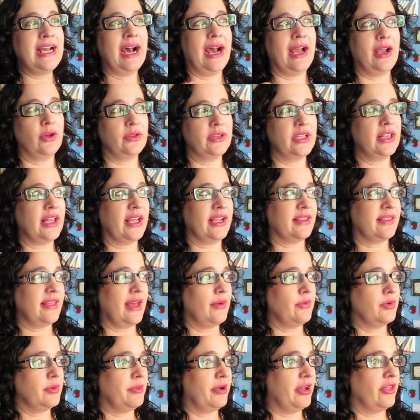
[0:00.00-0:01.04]
I only like
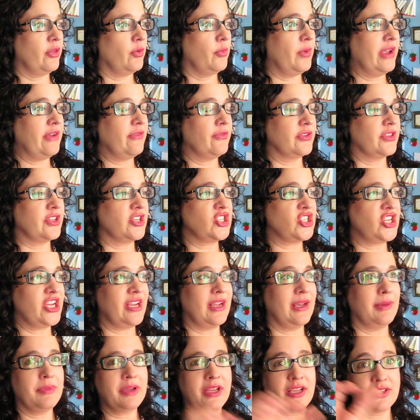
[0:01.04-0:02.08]
that one, by the way, for the
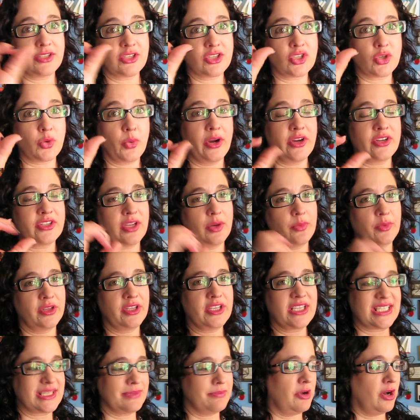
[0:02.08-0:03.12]
GM because the squares get
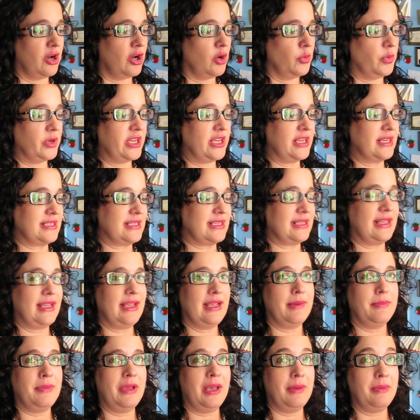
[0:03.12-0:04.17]
really small when you get to the
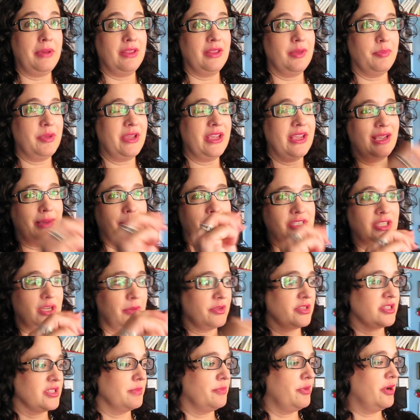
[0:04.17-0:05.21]
MM and the PM. It's
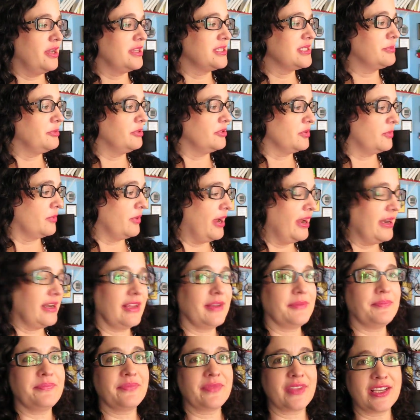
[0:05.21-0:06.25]
almost impossible to write
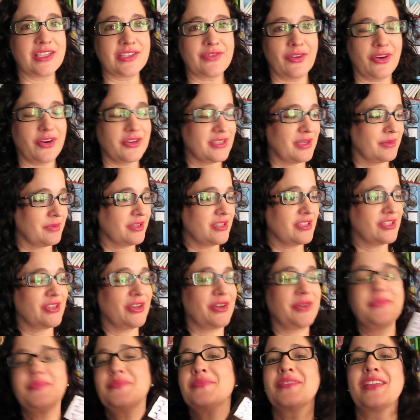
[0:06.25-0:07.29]
in, as far as I'm
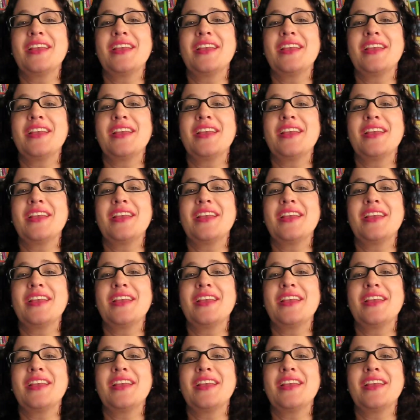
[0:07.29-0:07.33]
concerned.